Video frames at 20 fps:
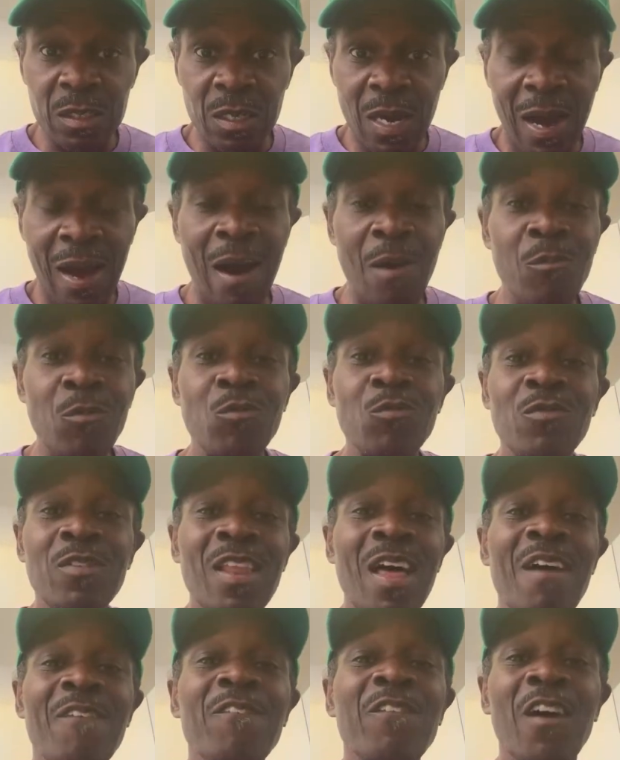I will
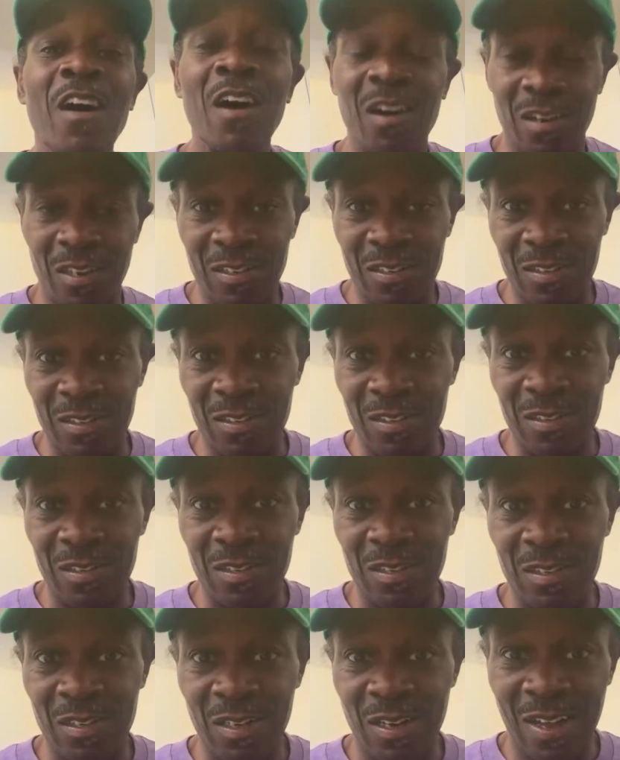never
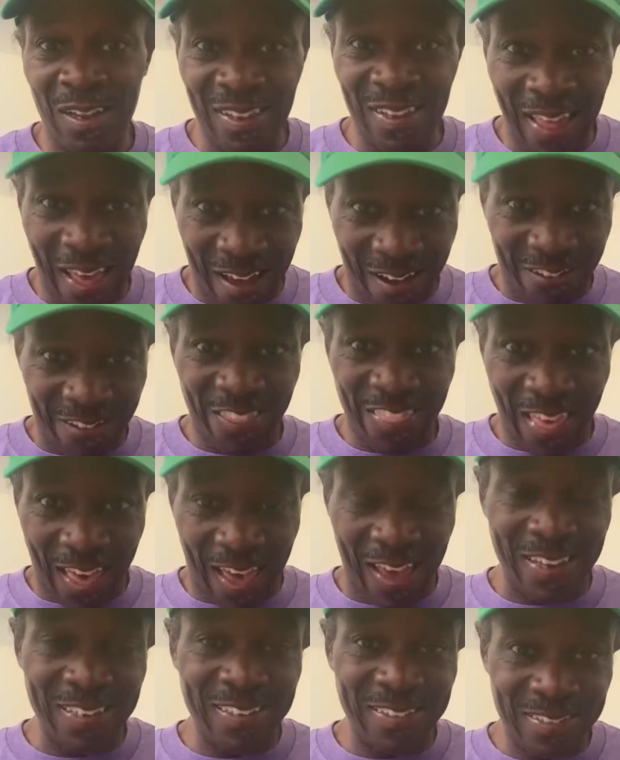allow
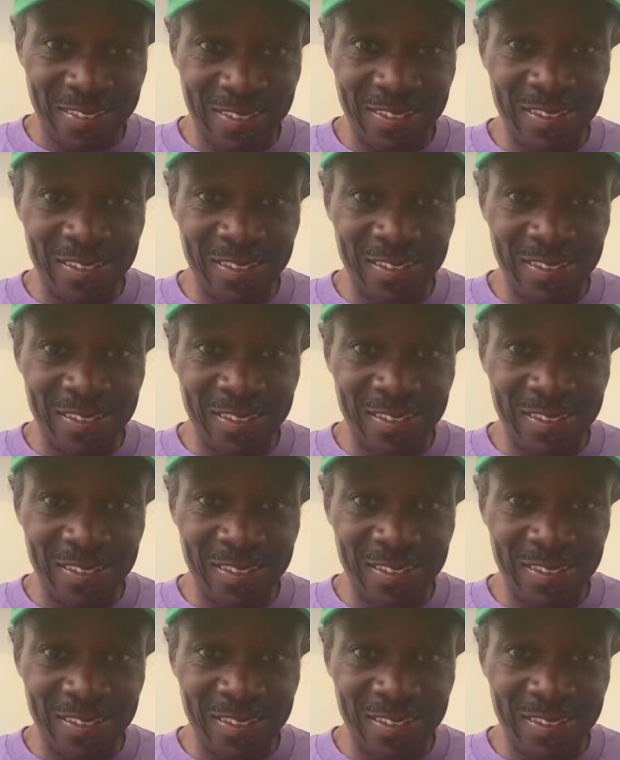that.